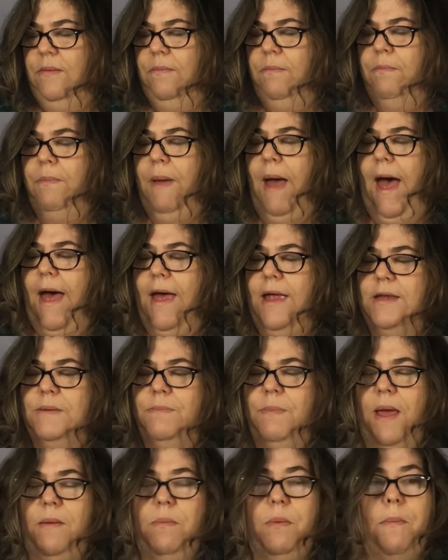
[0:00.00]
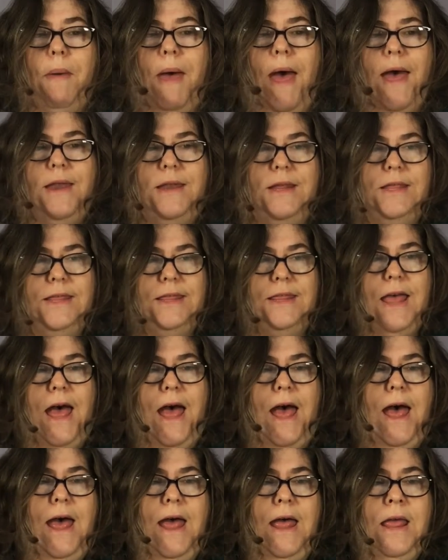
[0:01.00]
paper pad is
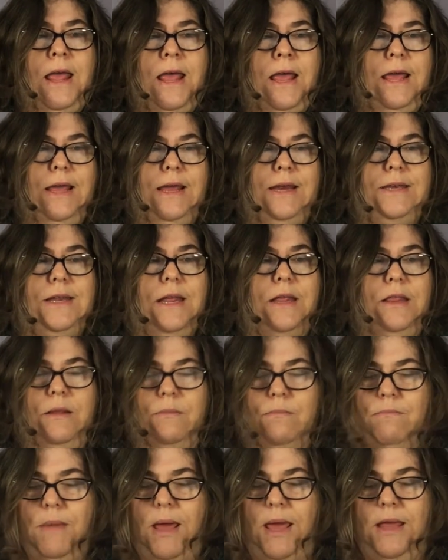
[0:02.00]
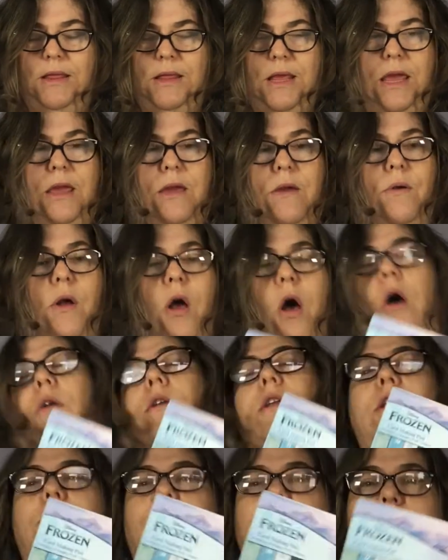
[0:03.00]
there, it doesn't mean that you
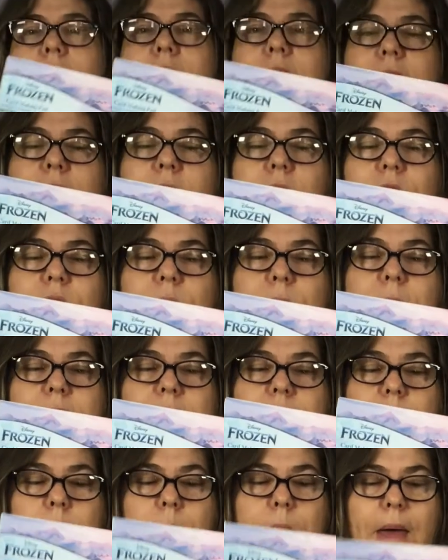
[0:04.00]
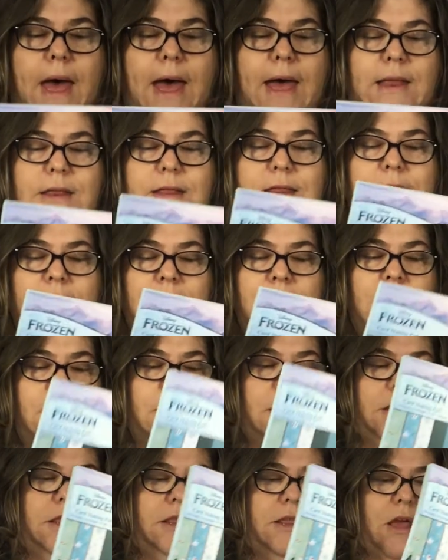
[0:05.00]
can't use any other paper pads.
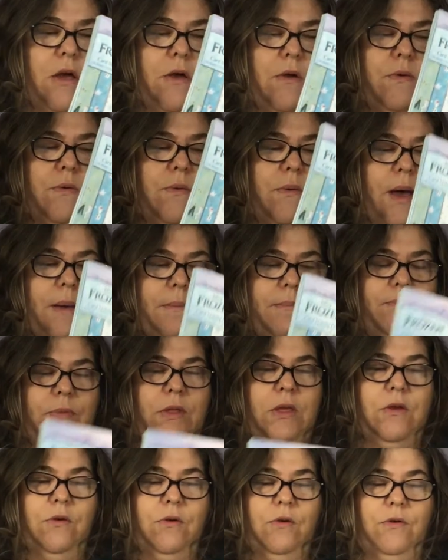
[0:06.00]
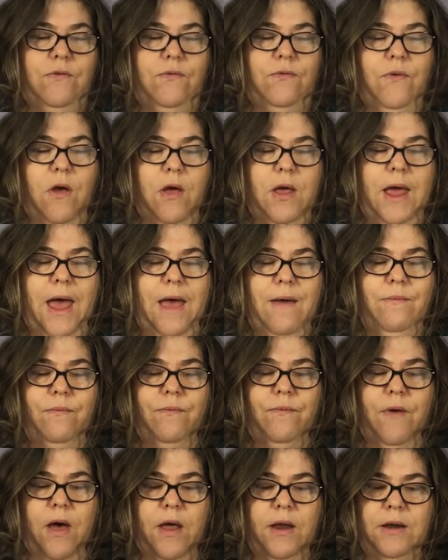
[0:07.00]
So you could have
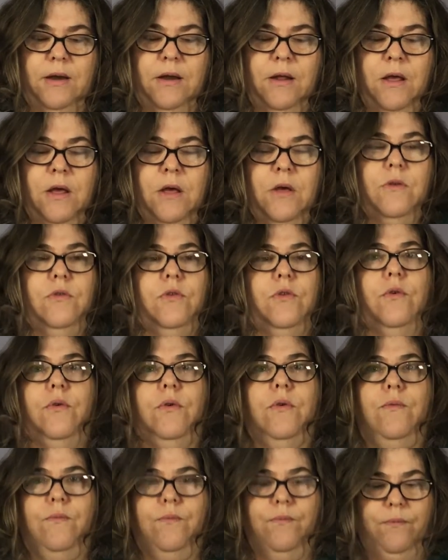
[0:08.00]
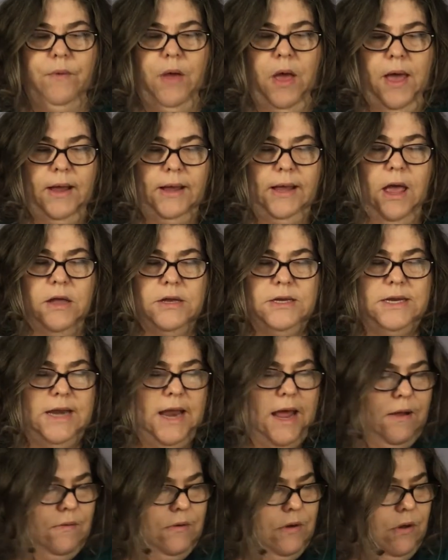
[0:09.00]
fun sort of cutting
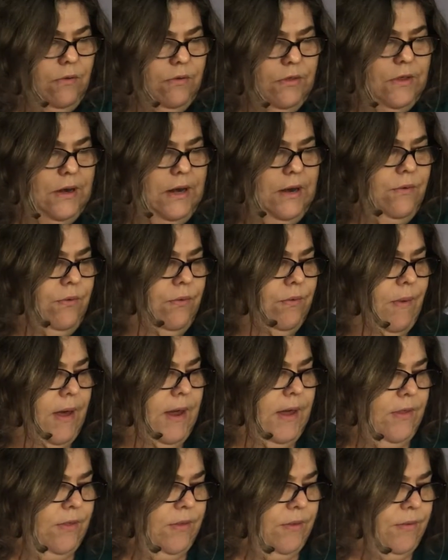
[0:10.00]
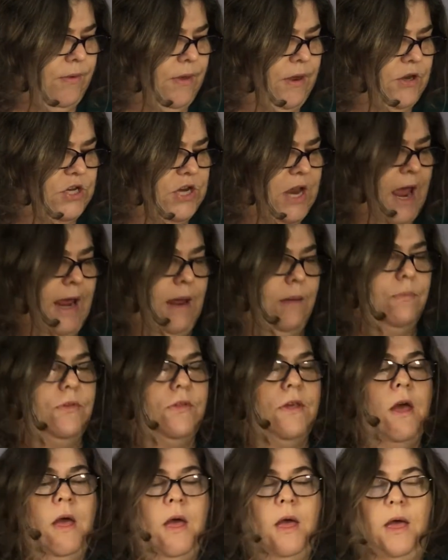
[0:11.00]
out lots of little
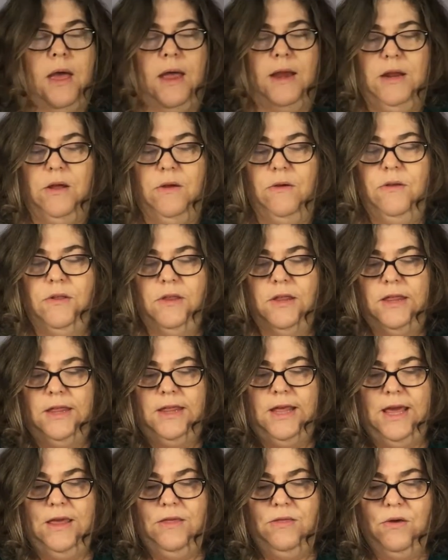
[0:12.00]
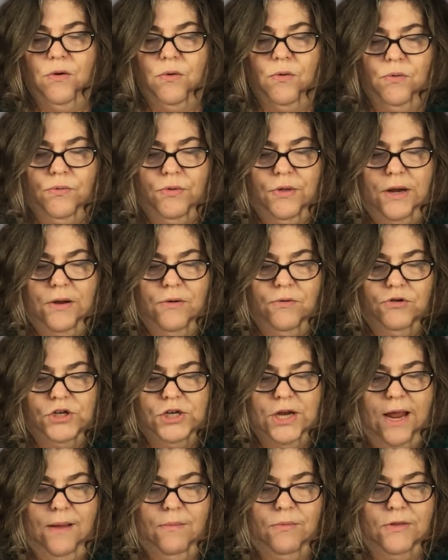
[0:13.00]
shapes, and you can see that all the little
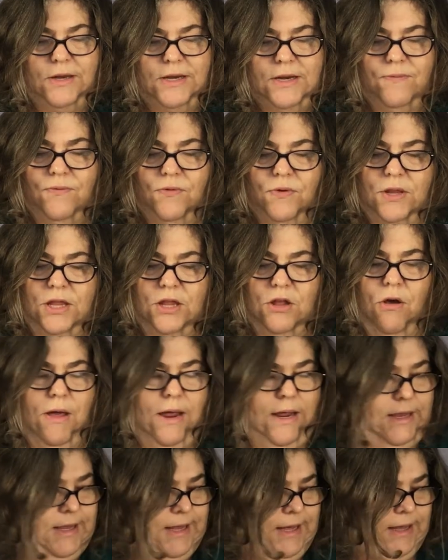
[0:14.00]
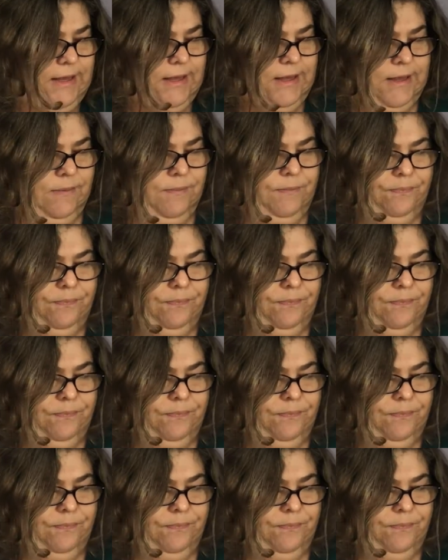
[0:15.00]
shapes are different sizes.